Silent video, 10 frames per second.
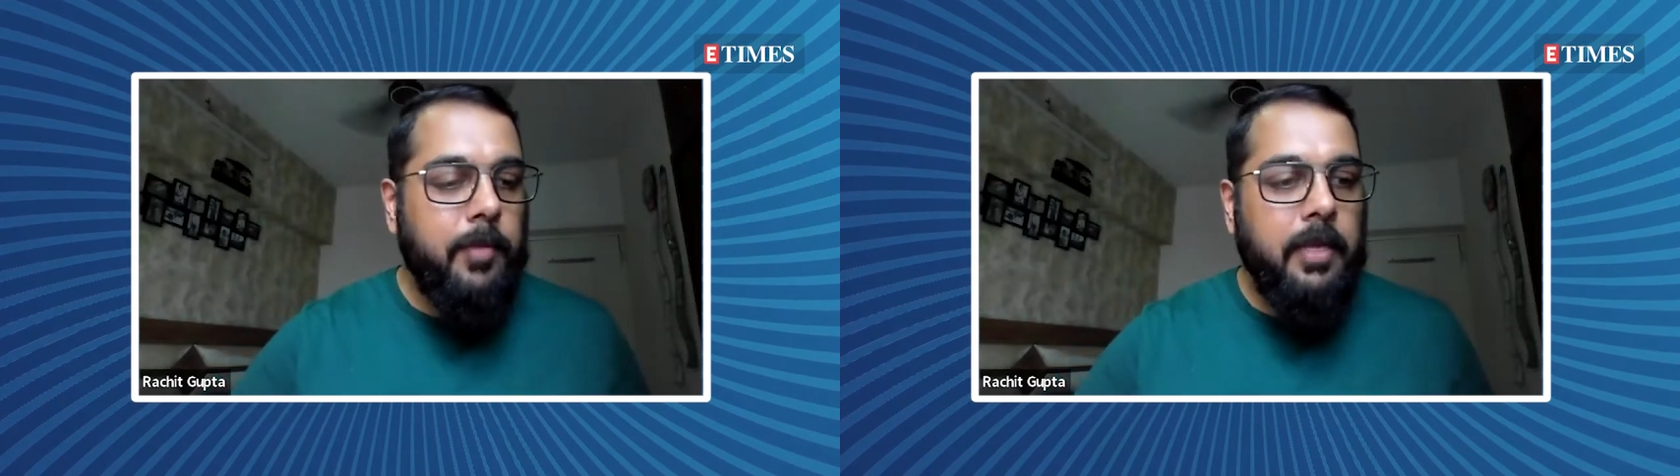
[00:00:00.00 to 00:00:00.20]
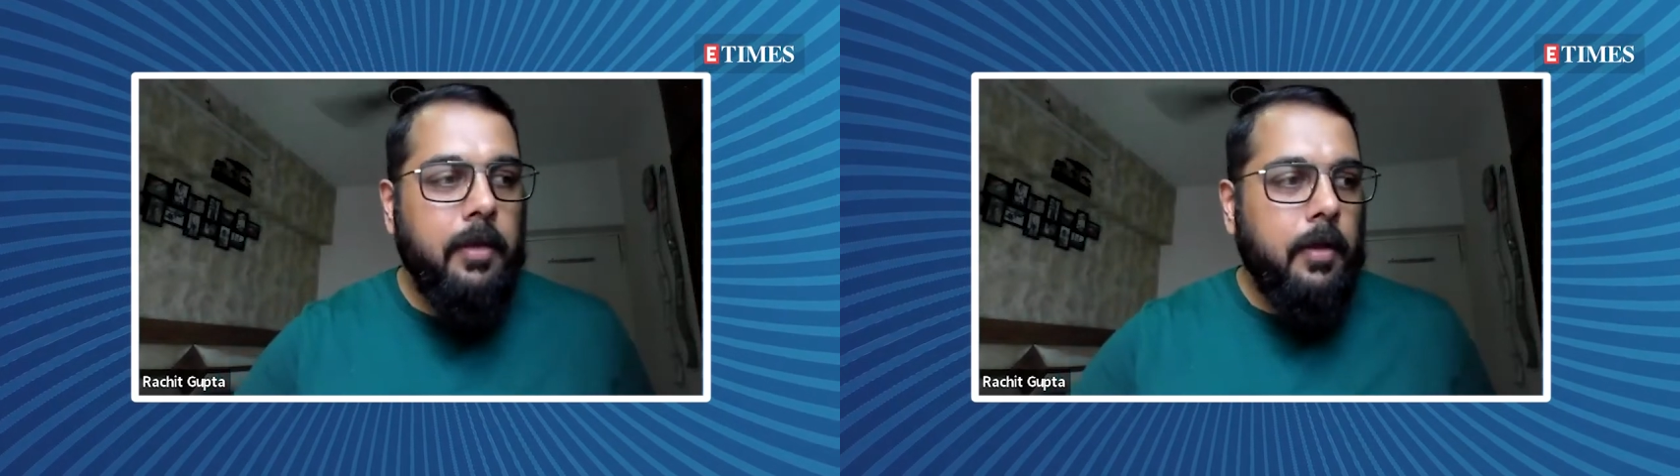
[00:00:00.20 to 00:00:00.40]

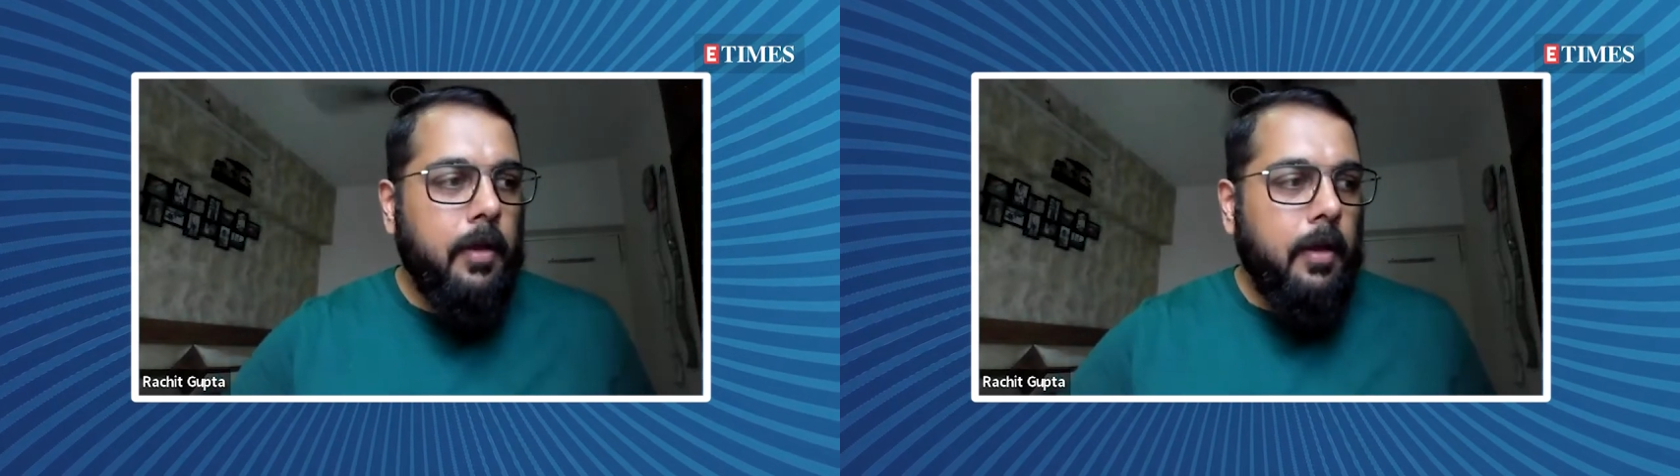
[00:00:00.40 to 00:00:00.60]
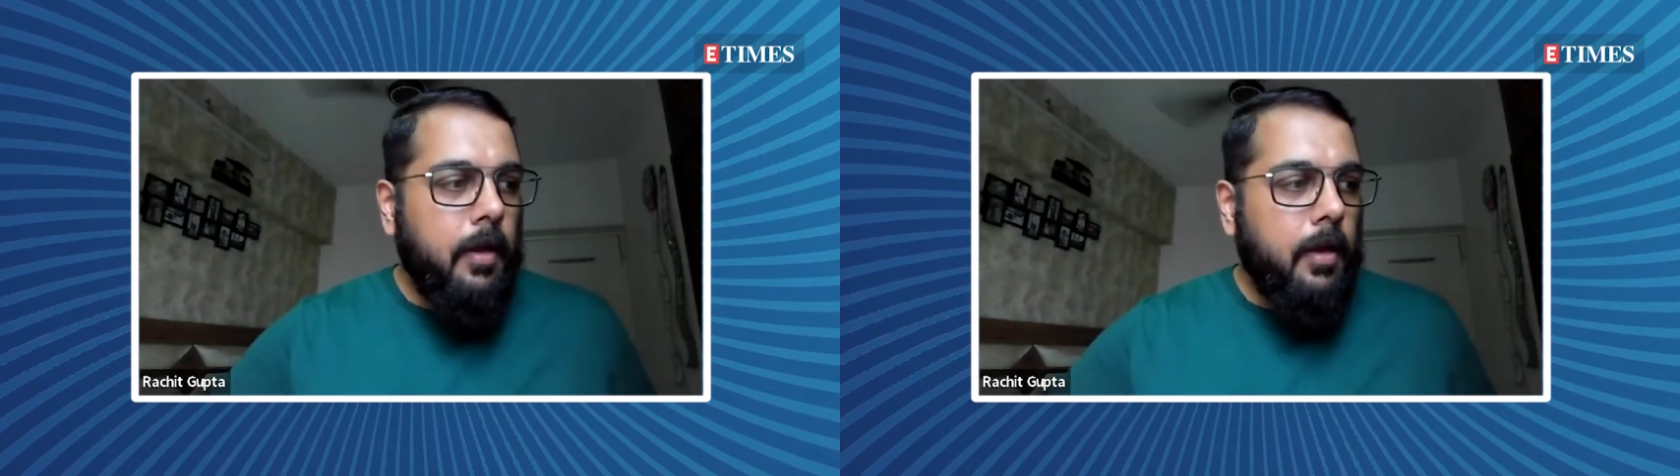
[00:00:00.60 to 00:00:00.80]
me.
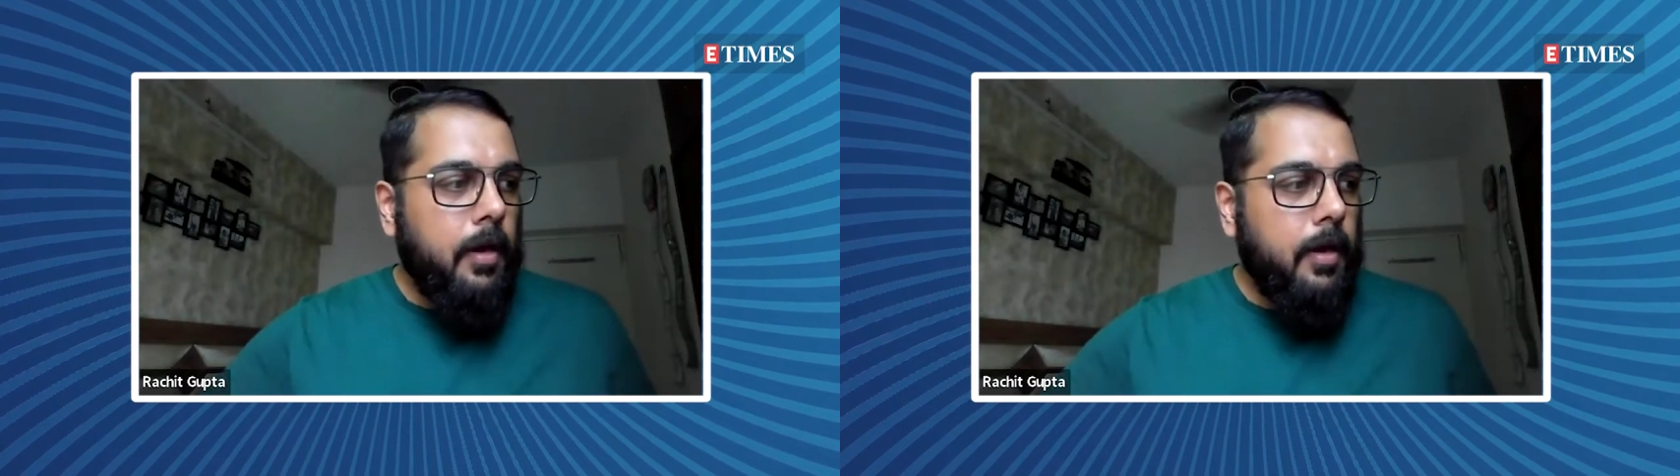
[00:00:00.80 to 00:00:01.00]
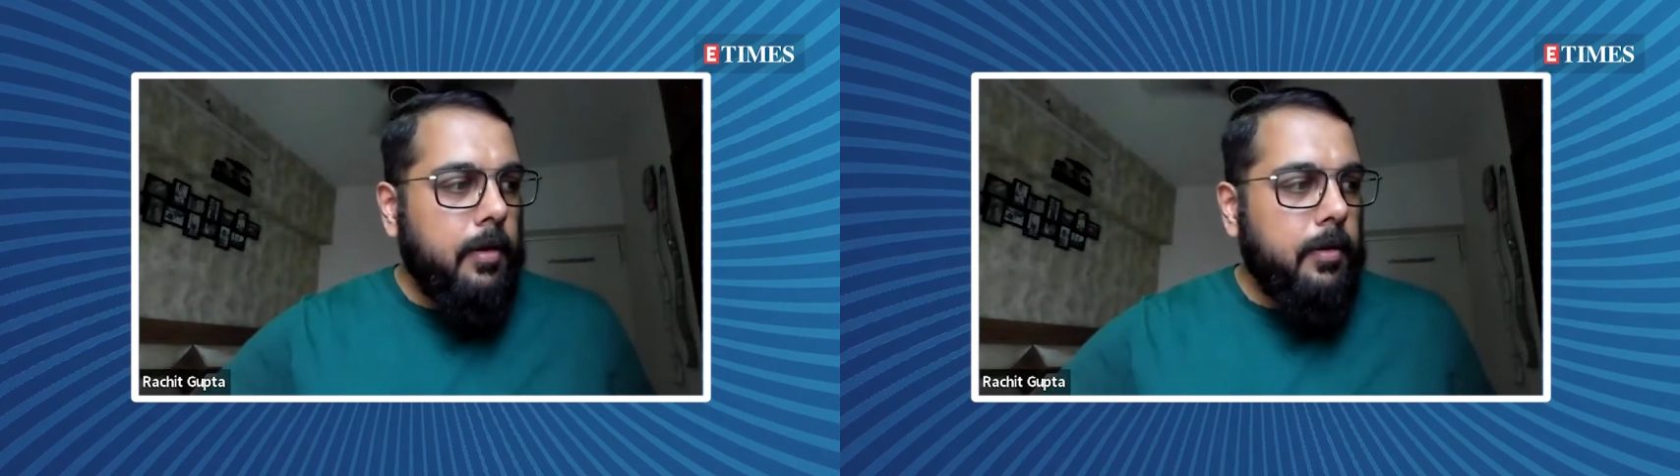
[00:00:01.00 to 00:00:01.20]

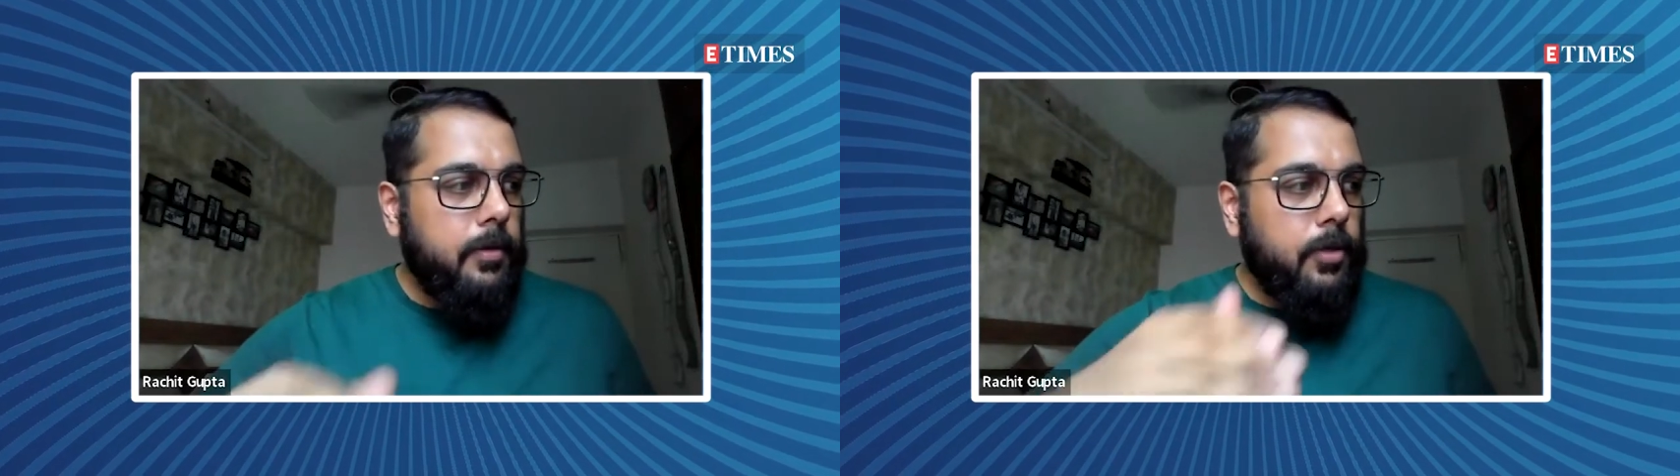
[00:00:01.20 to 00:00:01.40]
The